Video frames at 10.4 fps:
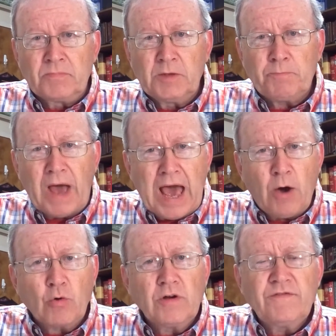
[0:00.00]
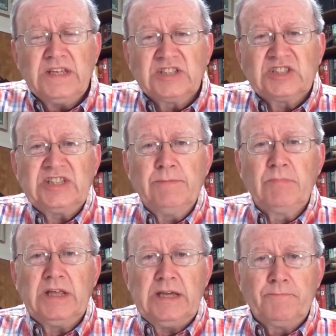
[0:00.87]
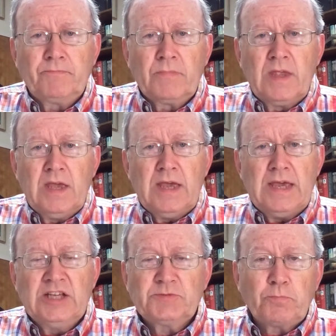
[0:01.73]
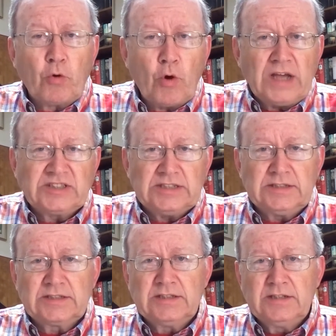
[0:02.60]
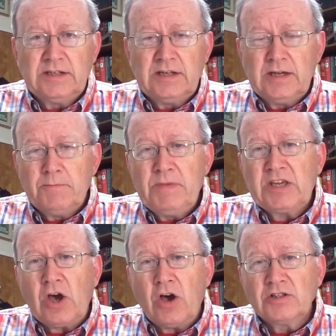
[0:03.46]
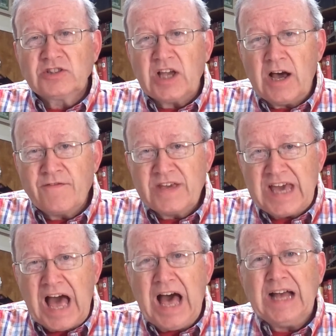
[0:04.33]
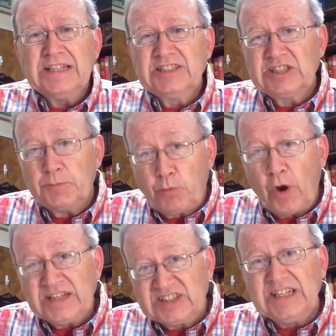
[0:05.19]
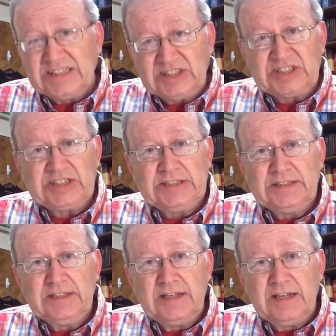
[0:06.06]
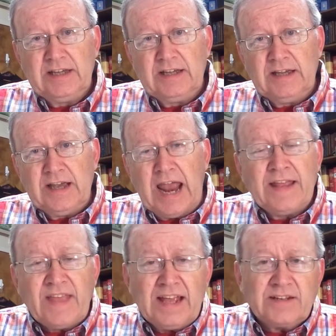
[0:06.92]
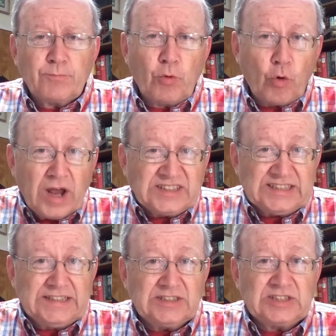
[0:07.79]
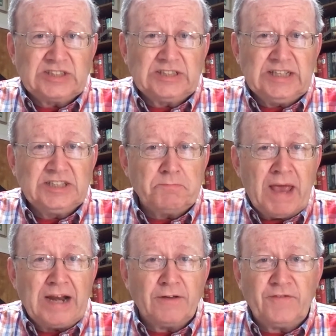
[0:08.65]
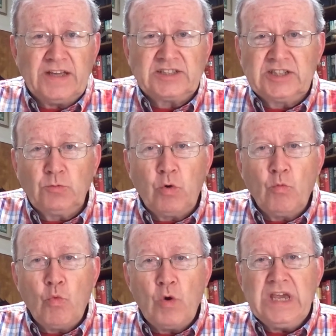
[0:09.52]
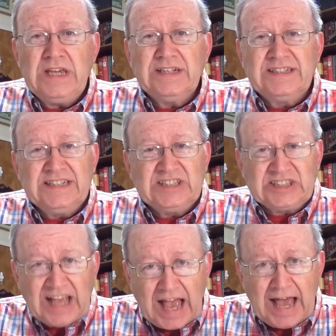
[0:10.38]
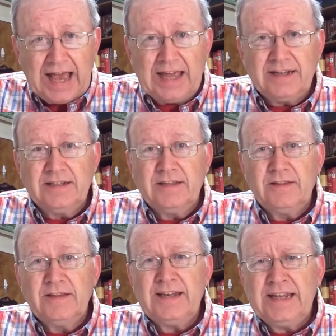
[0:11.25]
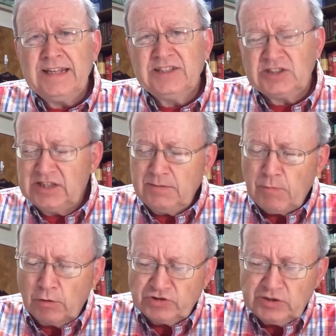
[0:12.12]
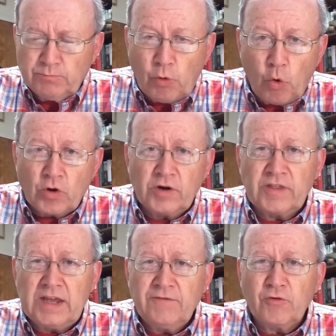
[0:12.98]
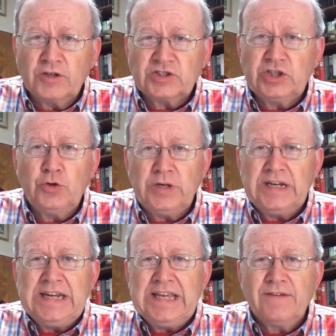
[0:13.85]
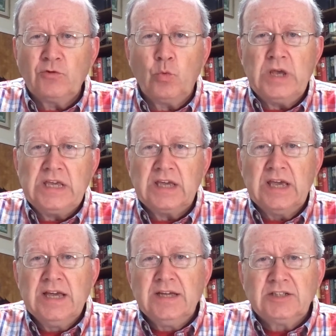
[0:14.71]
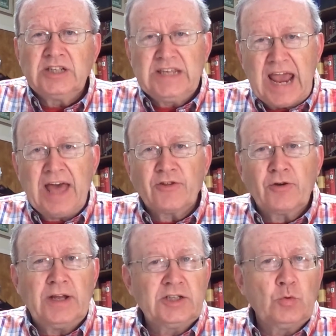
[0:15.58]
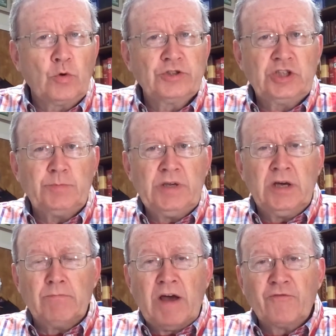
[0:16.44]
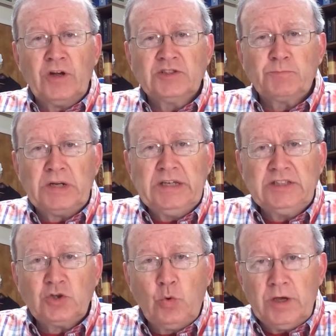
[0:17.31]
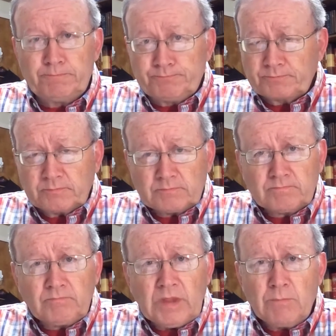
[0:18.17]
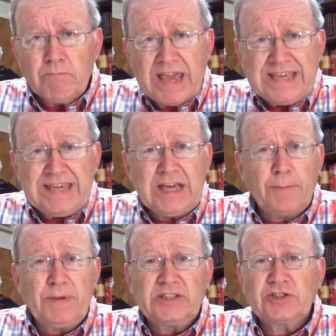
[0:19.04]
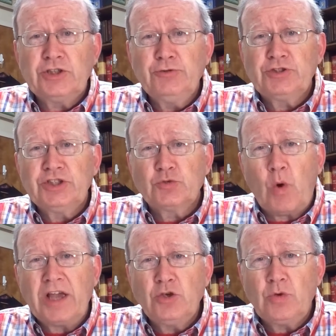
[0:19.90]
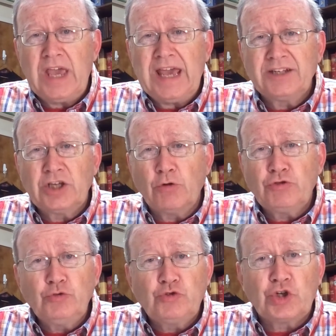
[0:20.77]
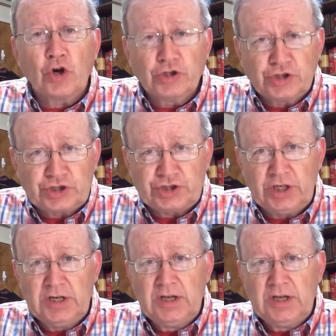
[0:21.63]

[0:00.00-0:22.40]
The power of the assembly is present because of God's presence. And that presence is manifested when we decide that it is the most important thing for us to do in any given week to gather and to worship Him. My friends, please quit making up excuses why you can't go to church.